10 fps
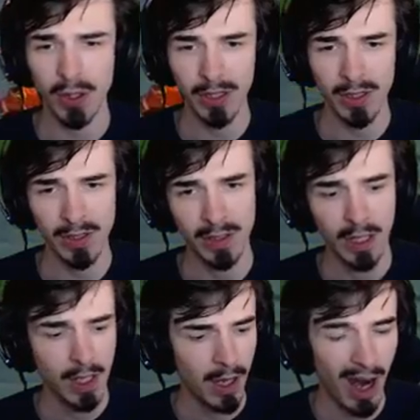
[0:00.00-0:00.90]
this.
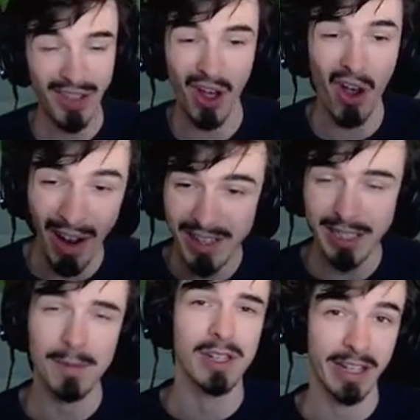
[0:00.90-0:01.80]
I had the highest
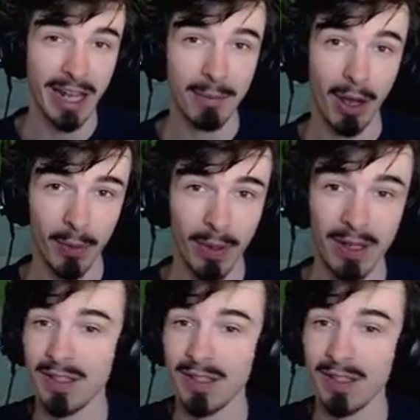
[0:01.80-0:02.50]
damage in the game, by the way, in